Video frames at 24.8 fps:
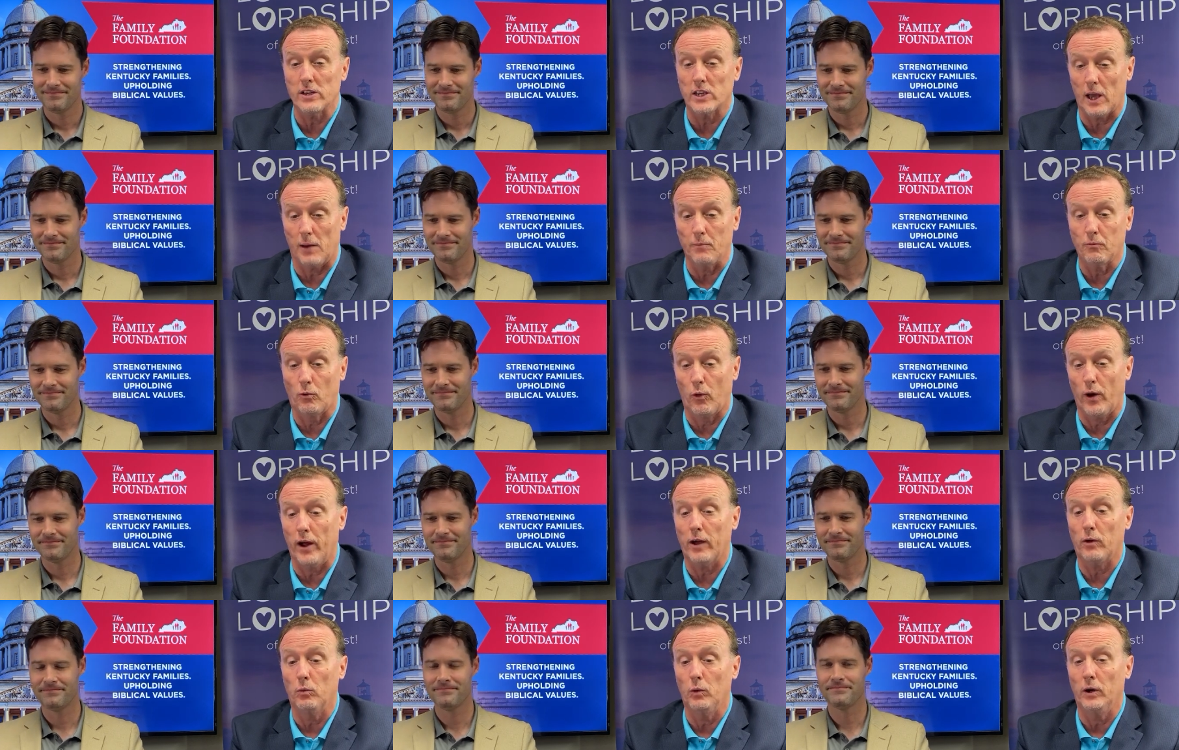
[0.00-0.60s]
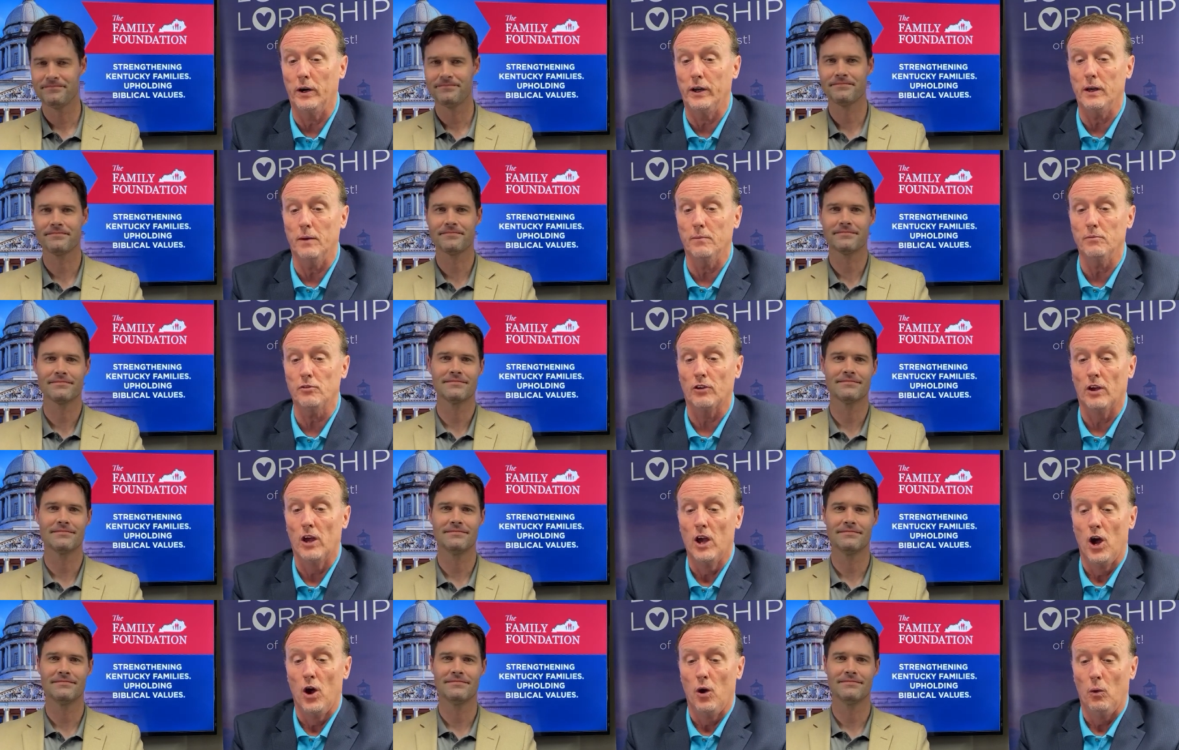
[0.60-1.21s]
Speaker 1: I'm Greg Williams
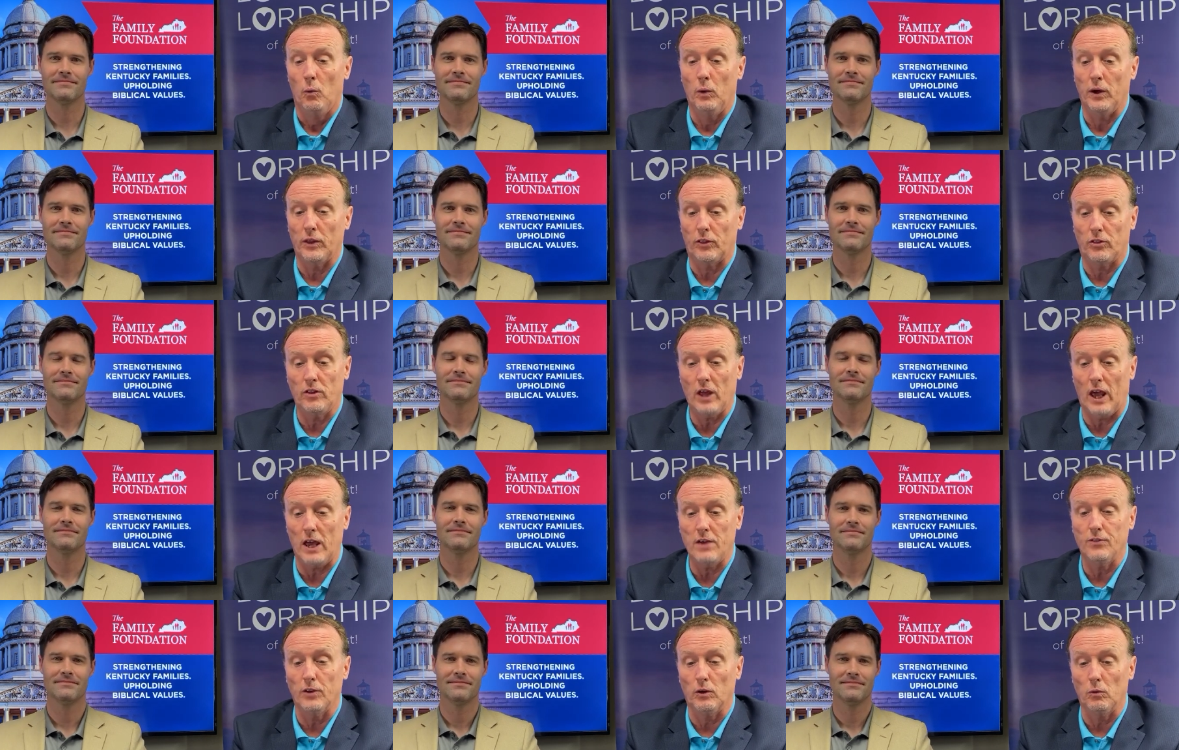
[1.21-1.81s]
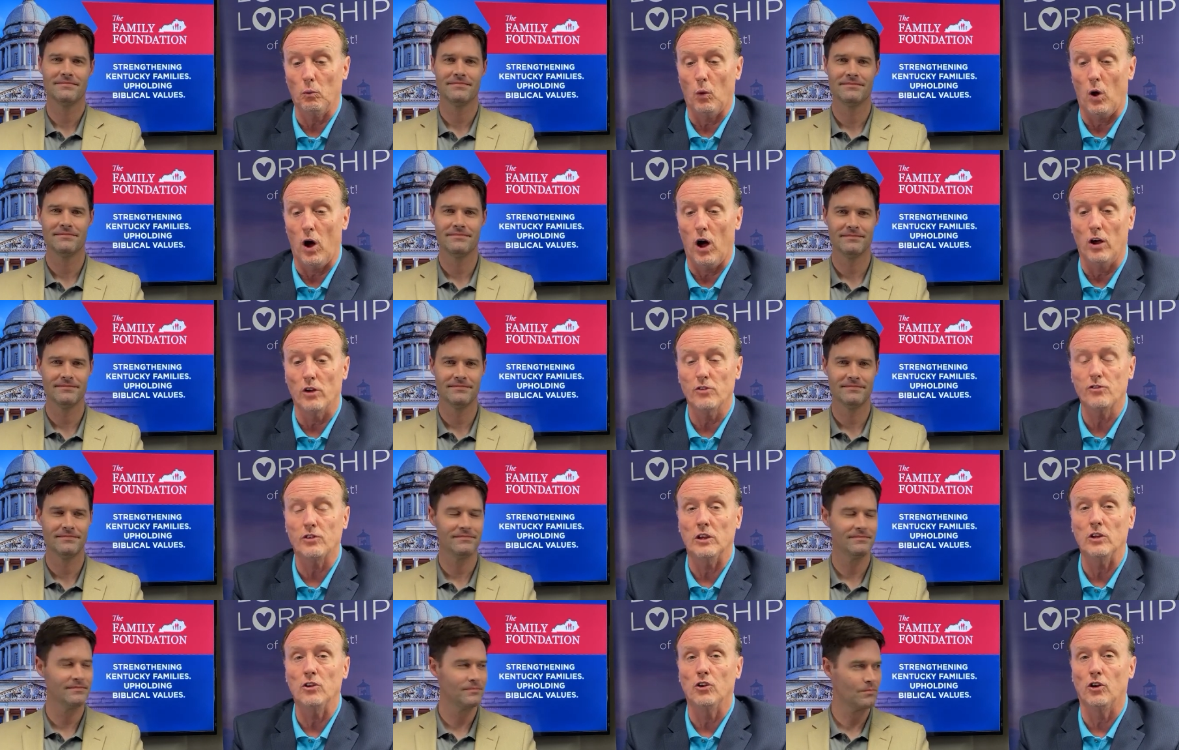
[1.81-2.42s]
with David
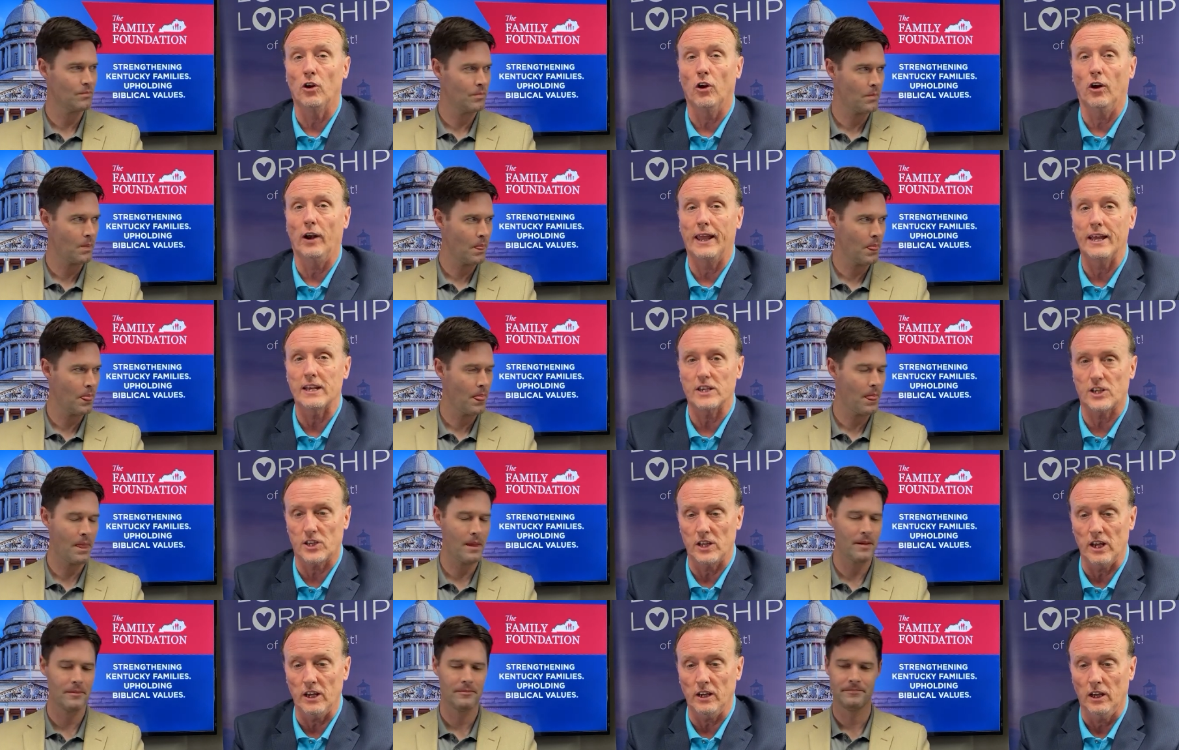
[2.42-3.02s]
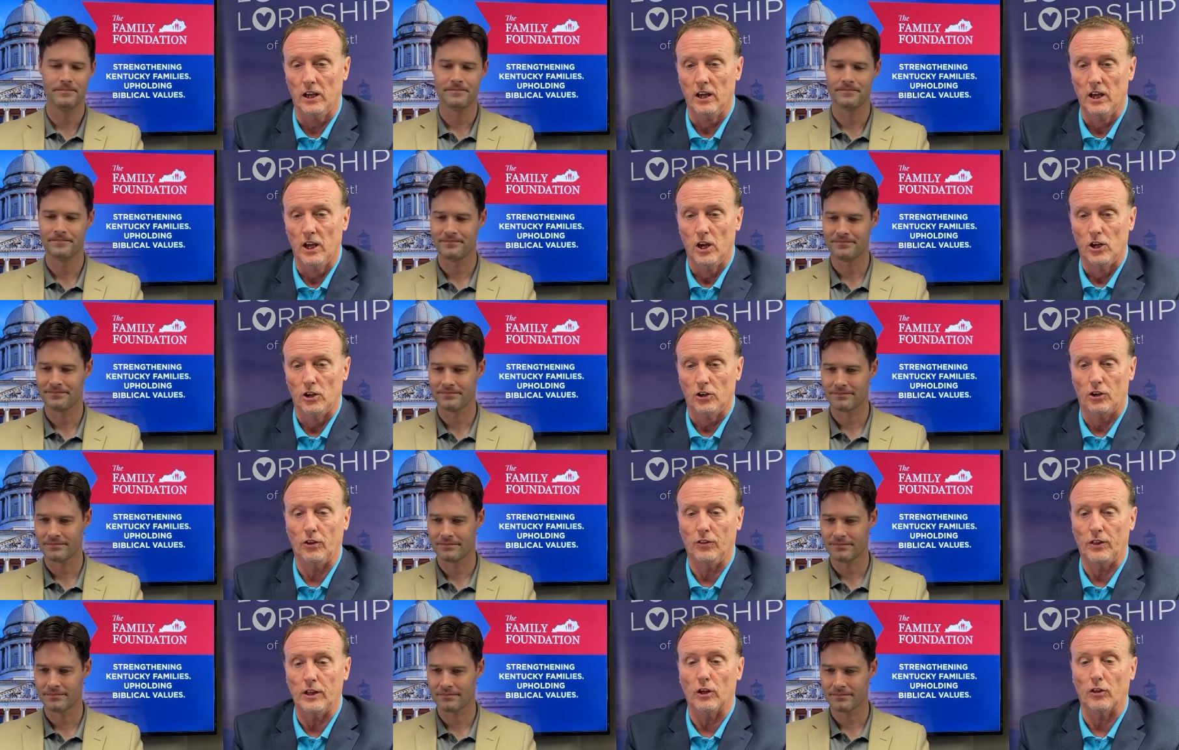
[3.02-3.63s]
Walls, and you're listening
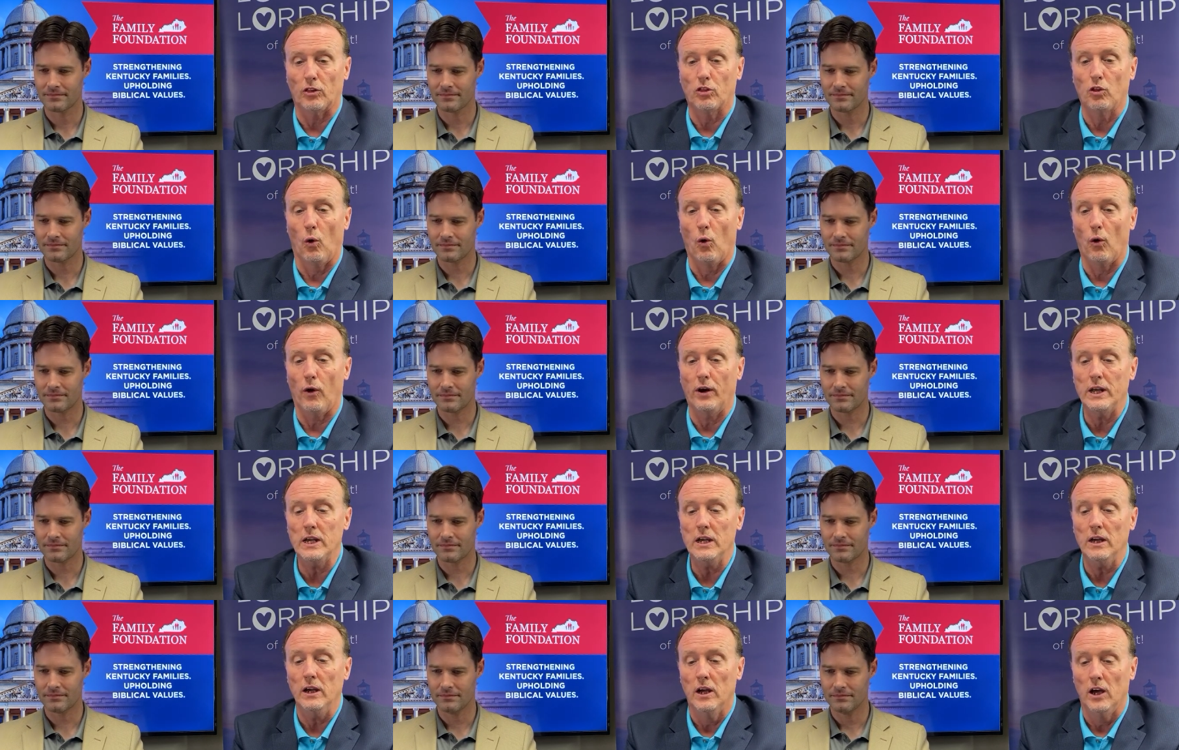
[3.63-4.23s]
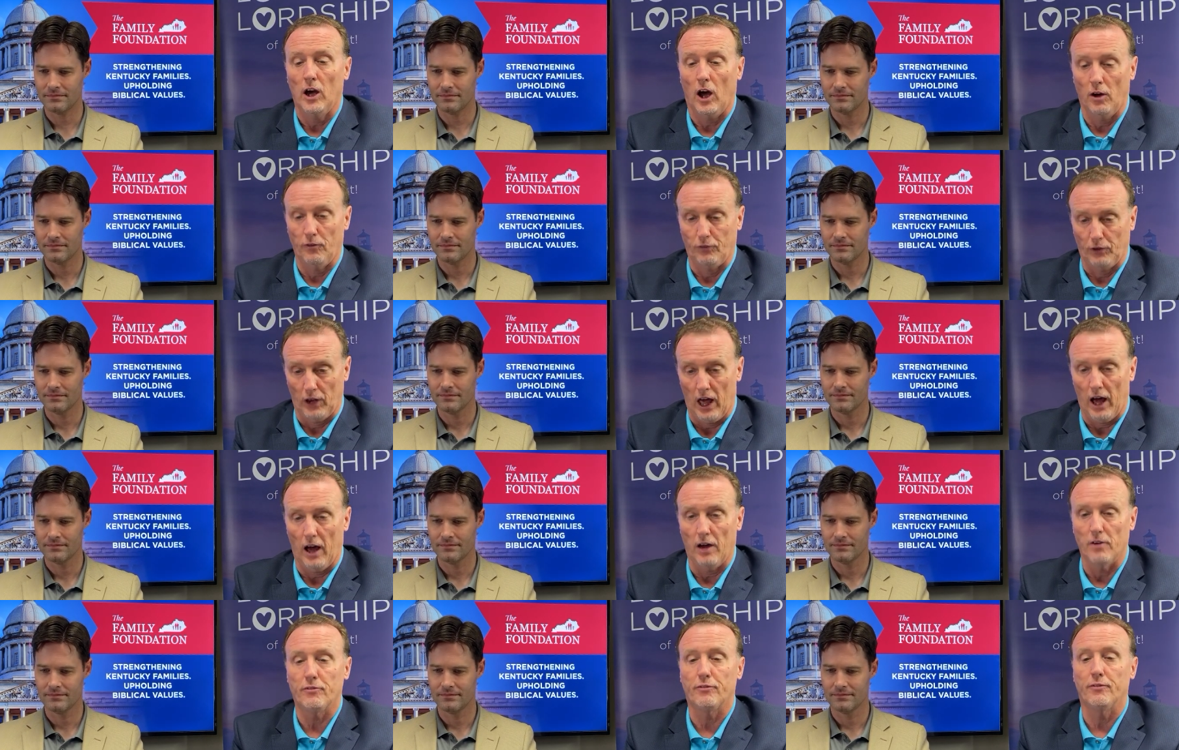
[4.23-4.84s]
to the Authority of
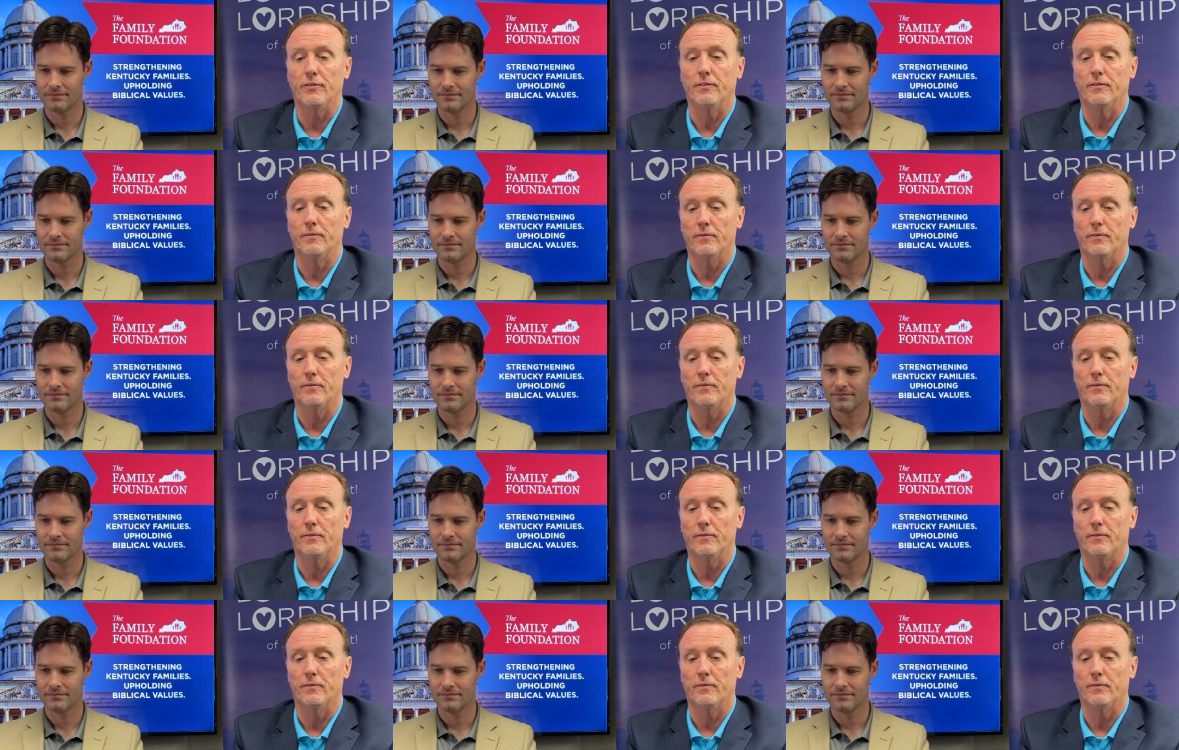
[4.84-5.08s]
Love.